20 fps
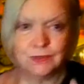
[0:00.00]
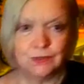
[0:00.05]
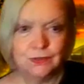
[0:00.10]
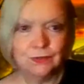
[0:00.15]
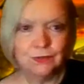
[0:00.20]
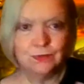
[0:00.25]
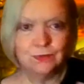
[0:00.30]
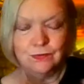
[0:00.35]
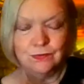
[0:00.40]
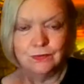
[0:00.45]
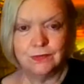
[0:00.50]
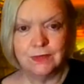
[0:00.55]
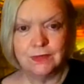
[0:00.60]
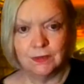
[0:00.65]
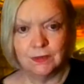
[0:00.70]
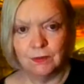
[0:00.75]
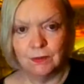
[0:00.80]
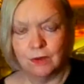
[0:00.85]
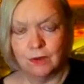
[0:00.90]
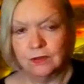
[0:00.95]
to
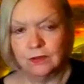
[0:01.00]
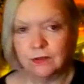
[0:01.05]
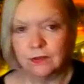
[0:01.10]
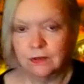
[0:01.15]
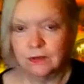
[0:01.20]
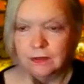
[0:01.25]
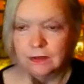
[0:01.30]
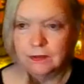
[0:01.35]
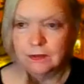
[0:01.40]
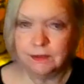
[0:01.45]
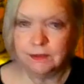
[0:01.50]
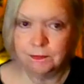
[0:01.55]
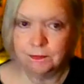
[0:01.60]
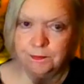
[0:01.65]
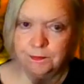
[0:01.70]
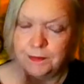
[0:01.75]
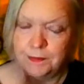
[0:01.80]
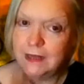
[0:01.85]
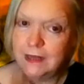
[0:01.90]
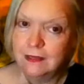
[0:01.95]
you know all the
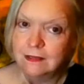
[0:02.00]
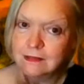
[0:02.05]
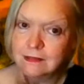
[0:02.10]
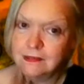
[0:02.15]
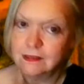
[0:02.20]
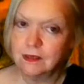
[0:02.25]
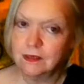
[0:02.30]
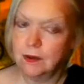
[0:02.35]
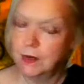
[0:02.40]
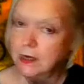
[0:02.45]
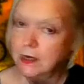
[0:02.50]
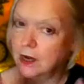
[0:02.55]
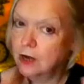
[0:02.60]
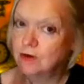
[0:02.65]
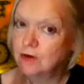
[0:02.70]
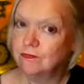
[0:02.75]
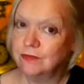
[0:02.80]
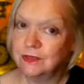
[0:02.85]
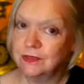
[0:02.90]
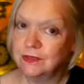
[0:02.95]
the bells and going
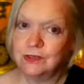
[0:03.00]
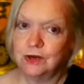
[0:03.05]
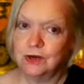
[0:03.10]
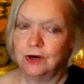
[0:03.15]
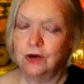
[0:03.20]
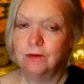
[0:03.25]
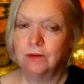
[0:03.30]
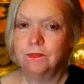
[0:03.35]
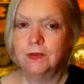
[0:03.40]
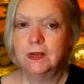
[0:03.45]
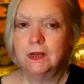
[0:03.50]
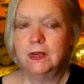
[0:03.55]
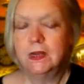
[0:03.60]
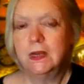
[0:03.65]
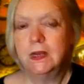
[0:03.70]
over the top